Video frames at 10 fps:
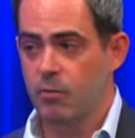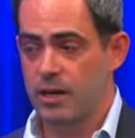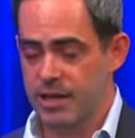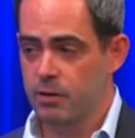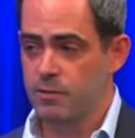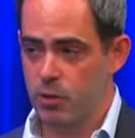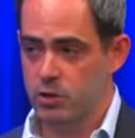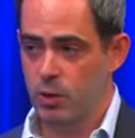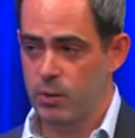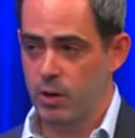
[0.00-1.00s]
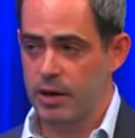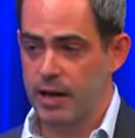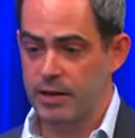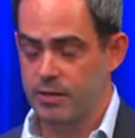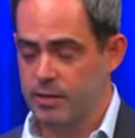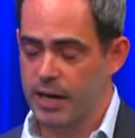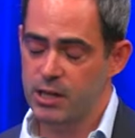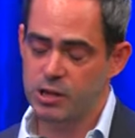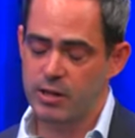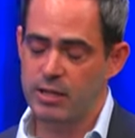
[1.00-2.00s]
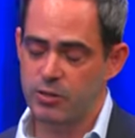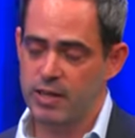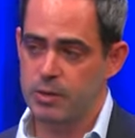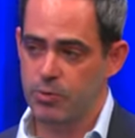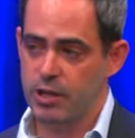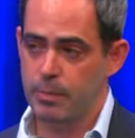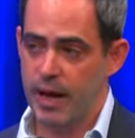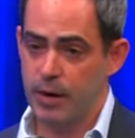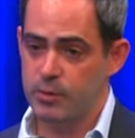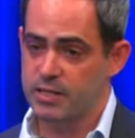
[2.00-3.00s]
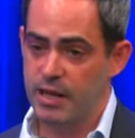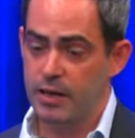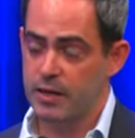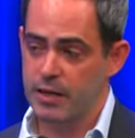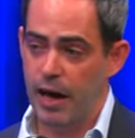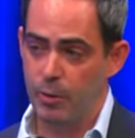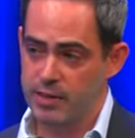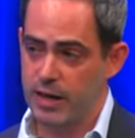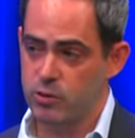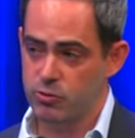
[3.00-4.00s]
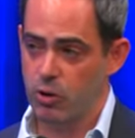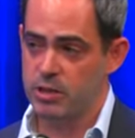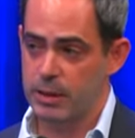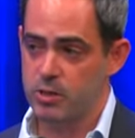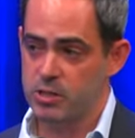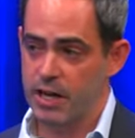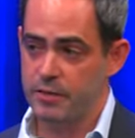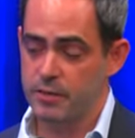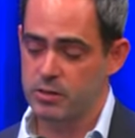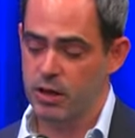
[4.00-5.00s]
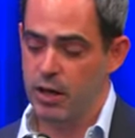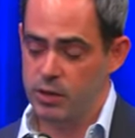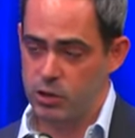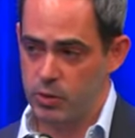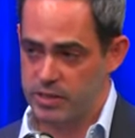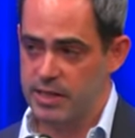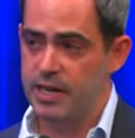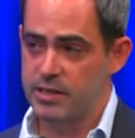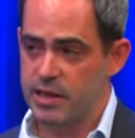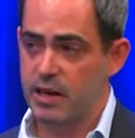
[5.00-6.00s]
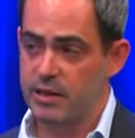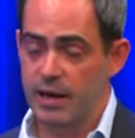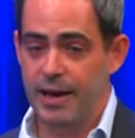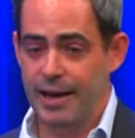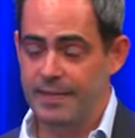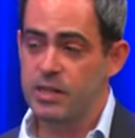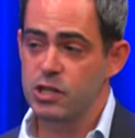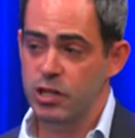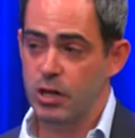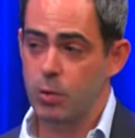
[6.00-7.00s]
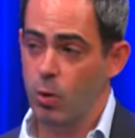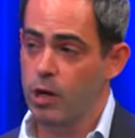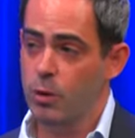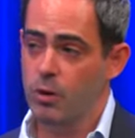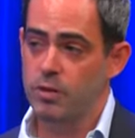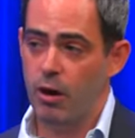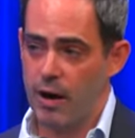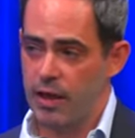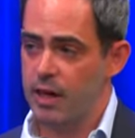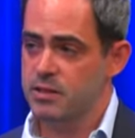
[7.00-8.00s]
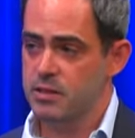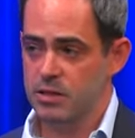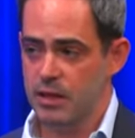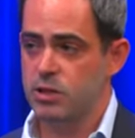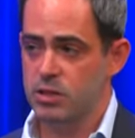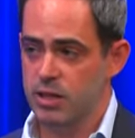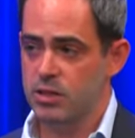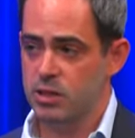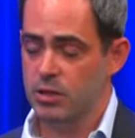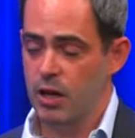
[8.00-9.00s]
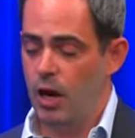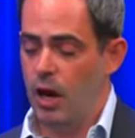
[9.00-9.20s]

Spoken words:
We killed 421A. The next year they tried to bring it back. We said not without strong labor standards. So it stayed dead. And this year, working with our allies in the legislature,